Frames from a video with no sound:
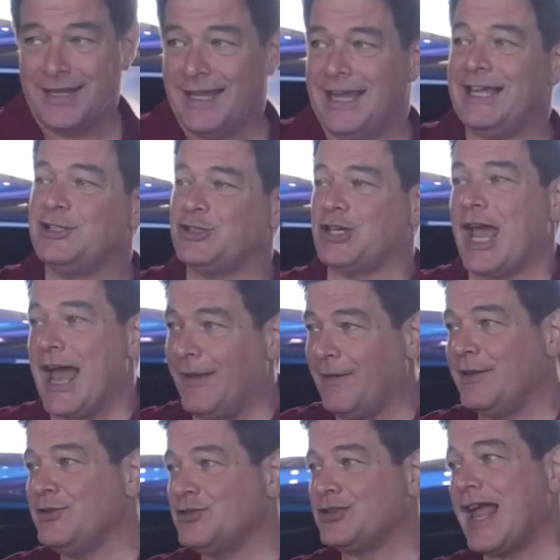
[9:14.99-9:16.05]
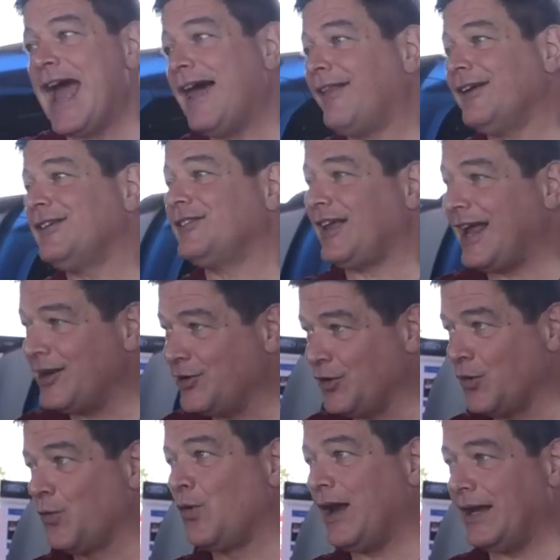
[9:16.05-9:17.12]
He challenged
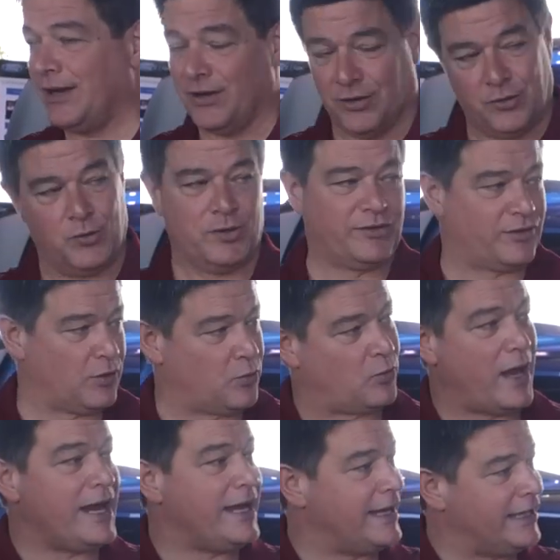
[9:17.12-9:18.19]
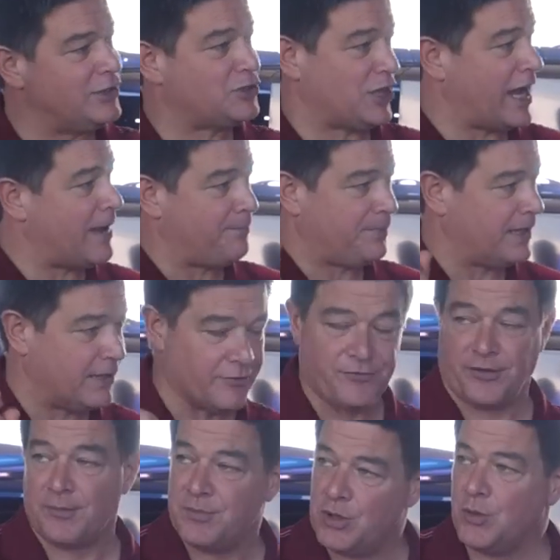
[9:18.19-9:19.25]
Alexander Winton, who was the reigning champion
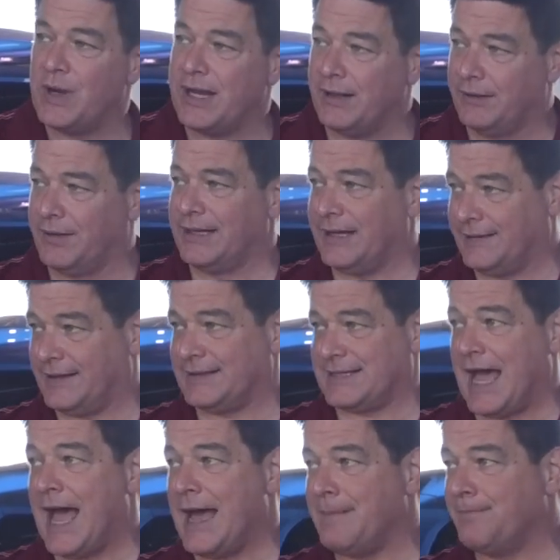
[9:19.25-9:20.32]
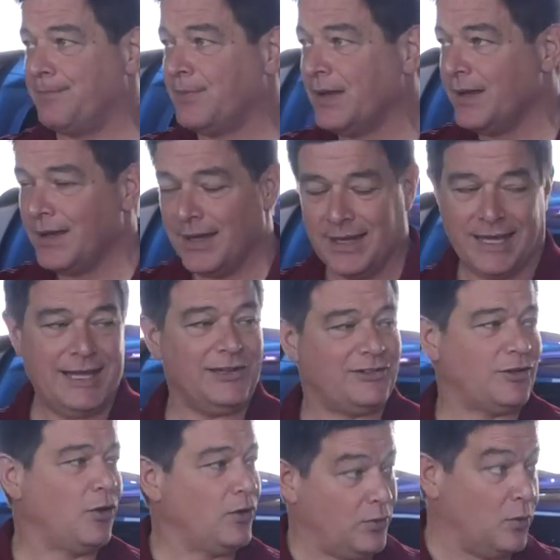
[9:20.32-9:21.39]
from New England at the time. He
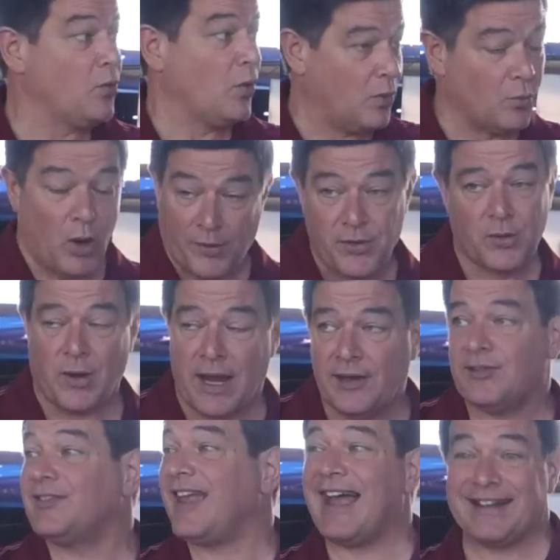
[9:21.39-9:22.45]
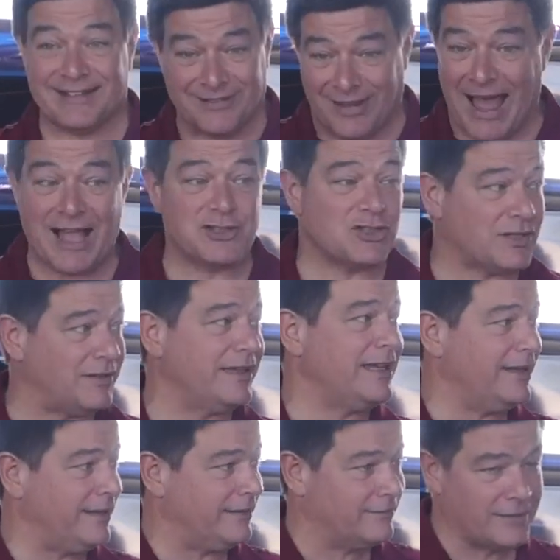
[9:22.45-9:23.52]
won the race.
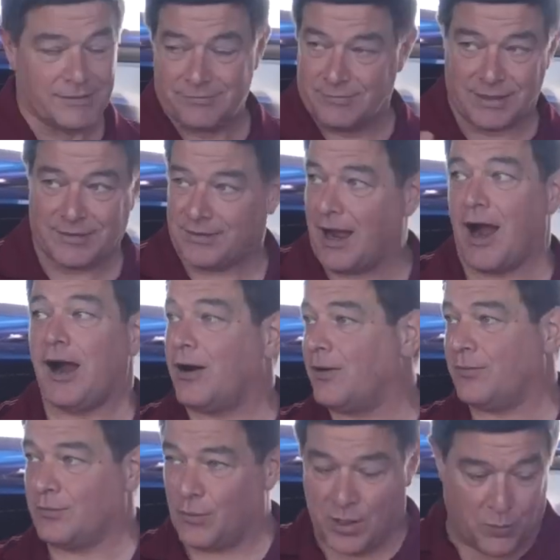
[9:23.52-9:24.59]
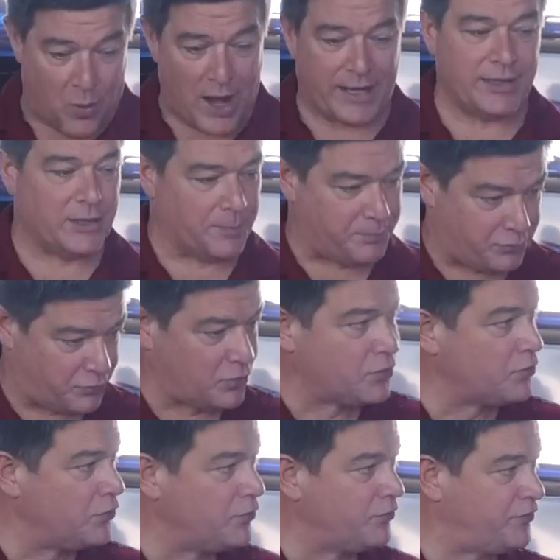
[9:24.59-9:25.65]
Technologically, the car wanted to
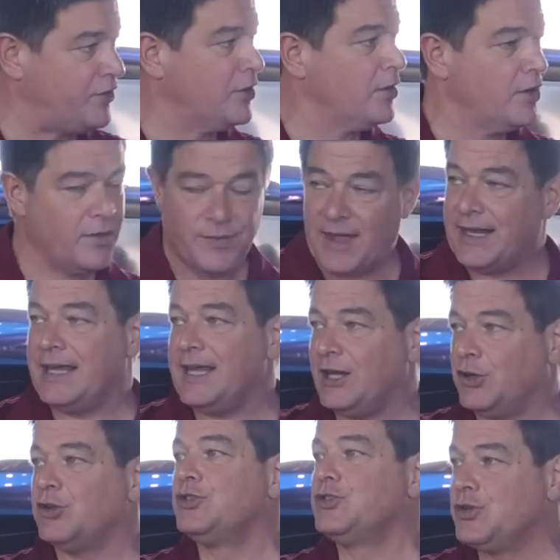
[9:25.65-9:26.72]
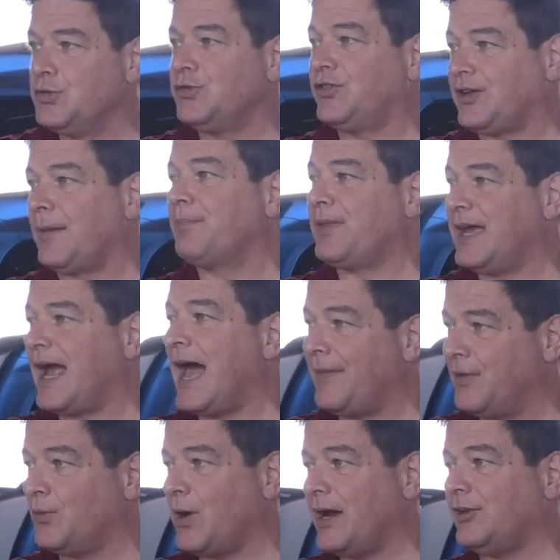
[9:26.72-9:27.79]
prove that he could do something on
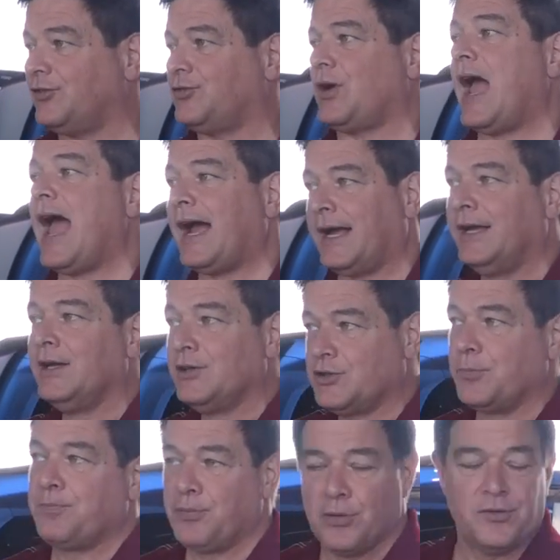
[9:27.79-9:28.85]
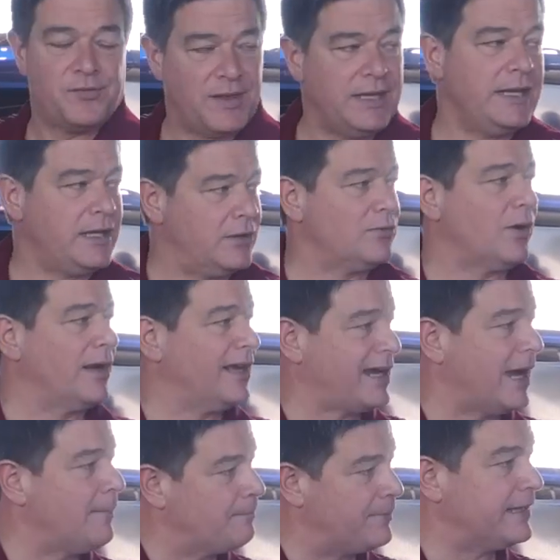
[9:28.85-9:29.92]
the racetrack to prove that he could run a
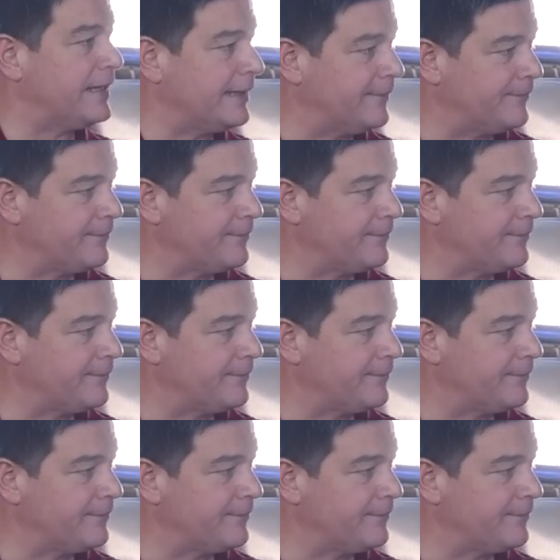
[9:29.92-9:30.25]
company.